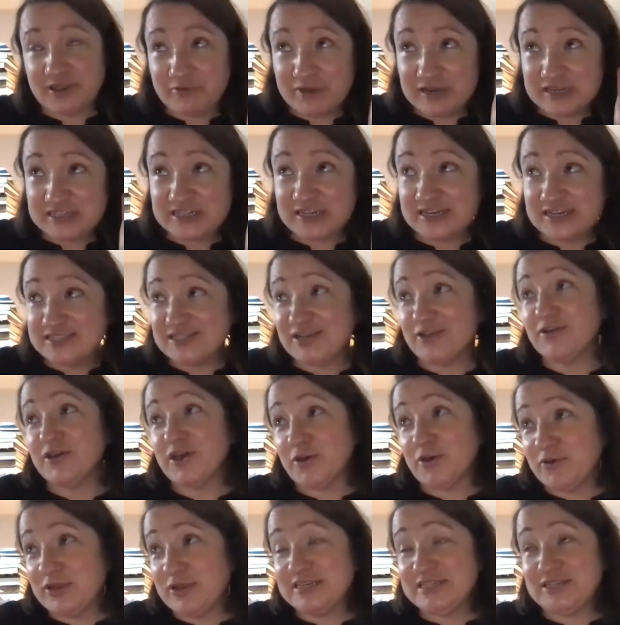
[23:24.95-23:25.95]
which I don't
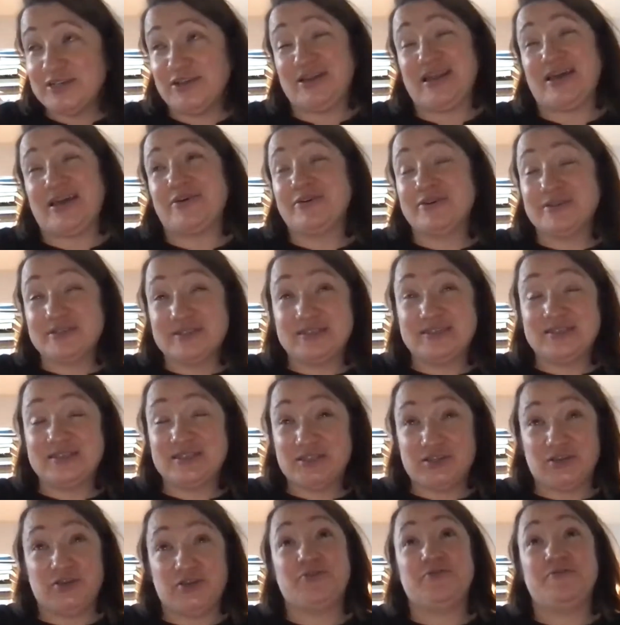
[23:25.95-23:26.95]
go into now because it's
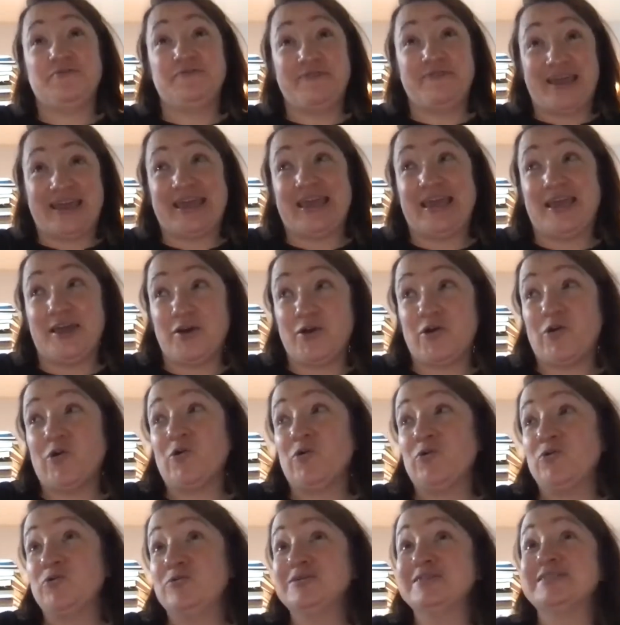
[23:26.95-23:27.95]
too fucking
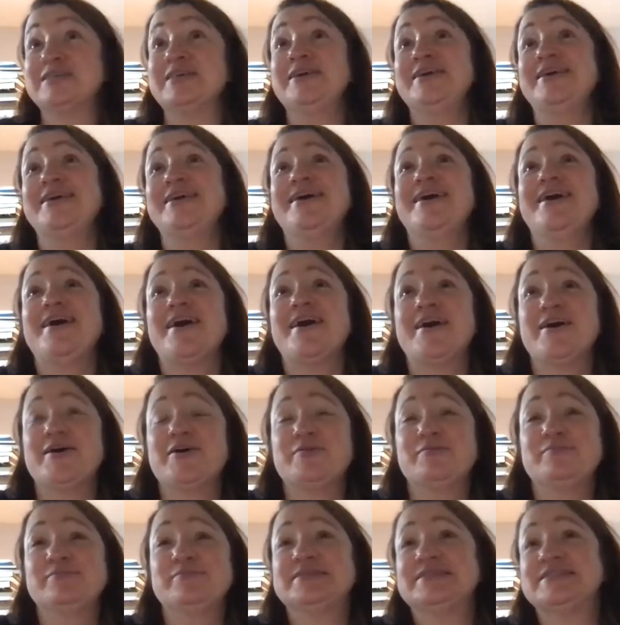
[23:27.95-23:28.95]
cold.
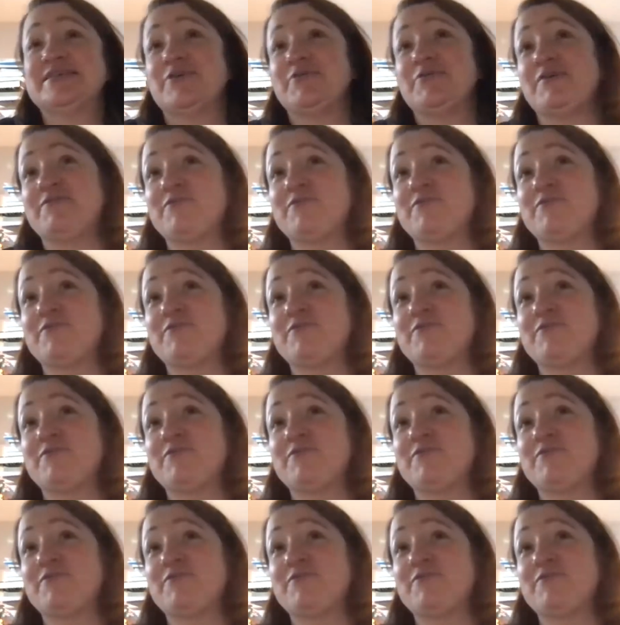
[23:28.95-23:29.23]
Um, so really?